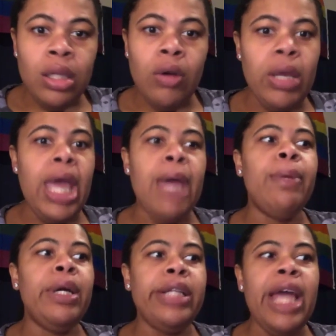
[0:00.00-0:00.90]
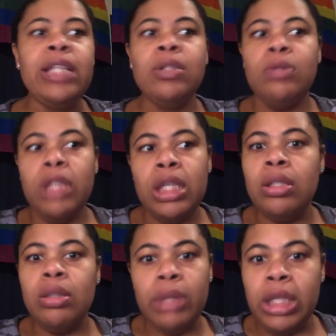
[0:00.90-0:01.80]
Okay. But that's just
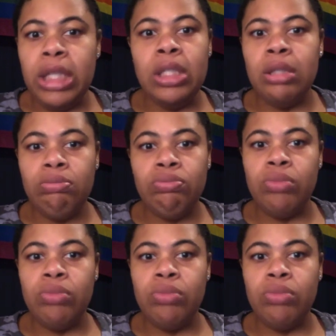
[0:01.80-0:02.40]
the religion.